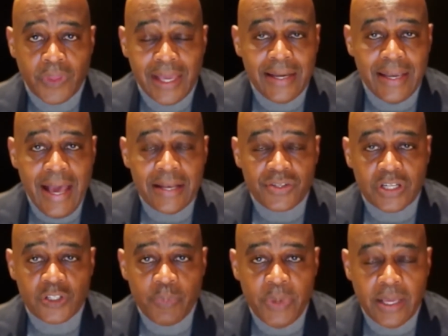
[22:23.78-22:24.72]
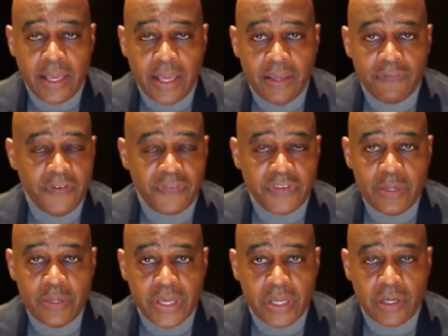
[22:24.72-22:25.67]
and not just make a
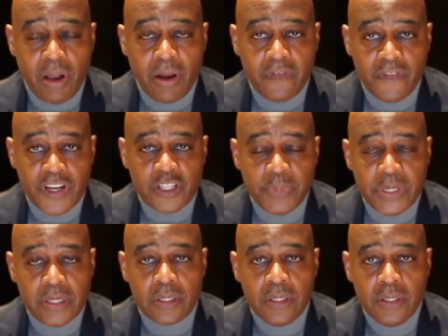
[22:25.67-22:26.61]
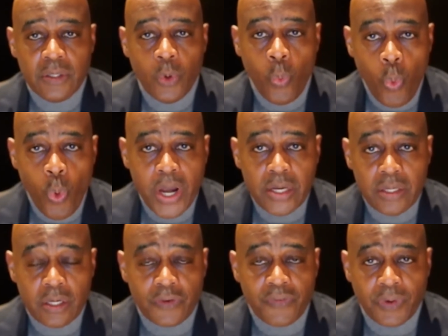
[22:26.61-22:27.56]
$15 billion investment 1
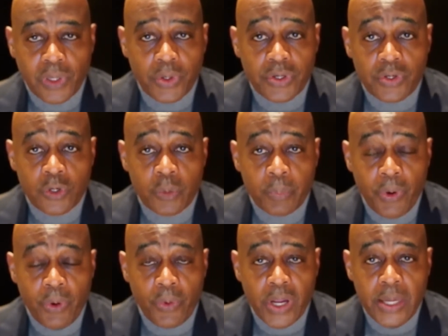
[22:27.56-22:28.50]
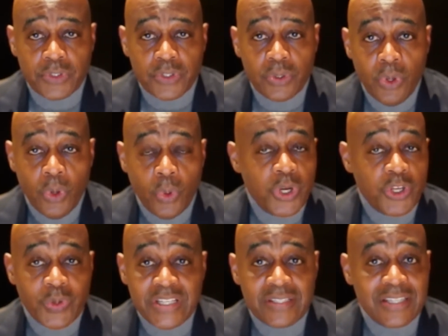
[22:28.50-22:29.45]
year for longer term programs,
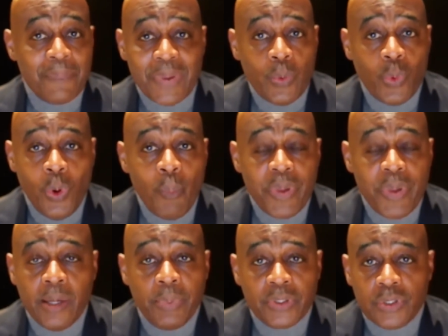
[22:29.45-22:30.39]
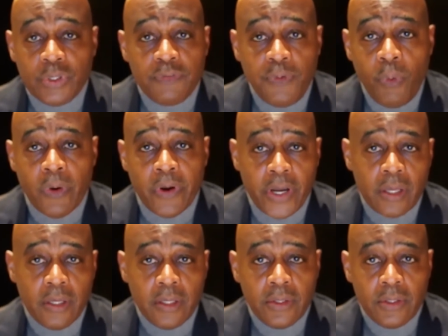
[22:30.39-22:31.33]
which we simply won't be able to afford.
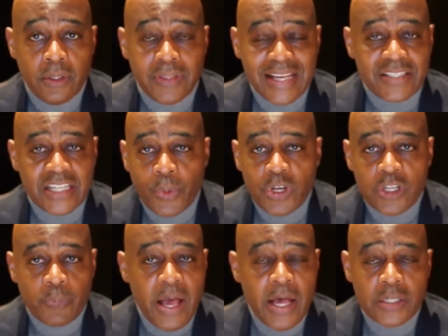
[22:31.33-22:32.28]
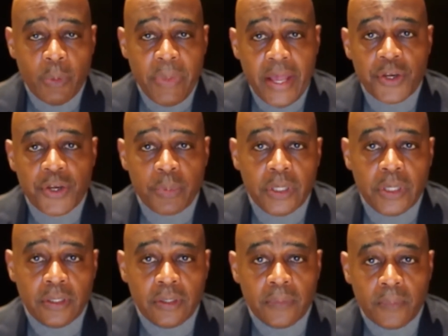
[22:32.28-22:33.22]
That's irresponsible
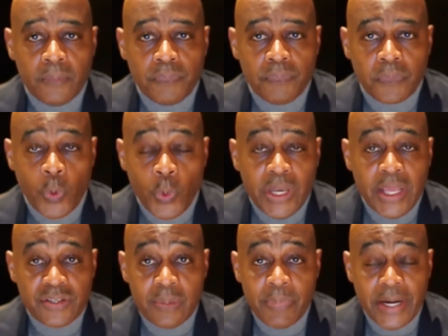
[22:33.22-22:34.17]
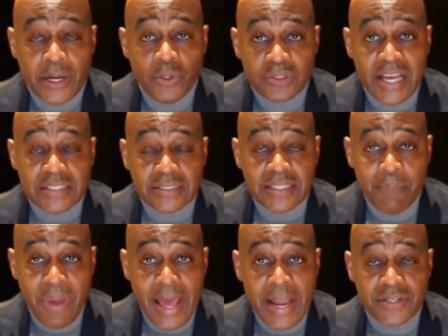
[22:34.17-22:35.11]
management. We need somebody who's actually
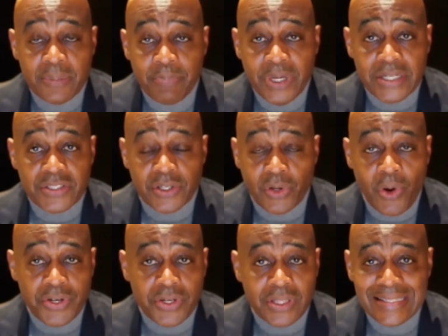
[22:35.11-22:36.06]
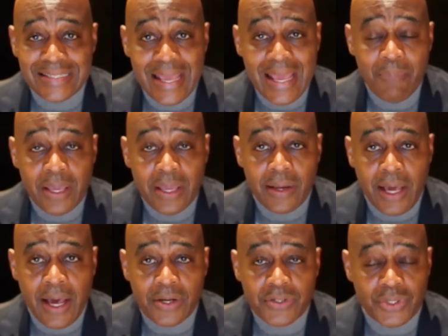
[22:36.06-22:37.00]
managed a budget larger than $10 million
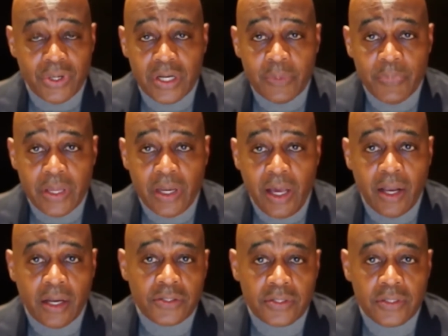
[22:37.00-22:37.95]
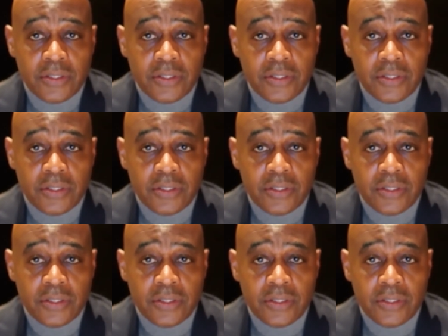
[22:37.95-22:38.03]
or $100 million.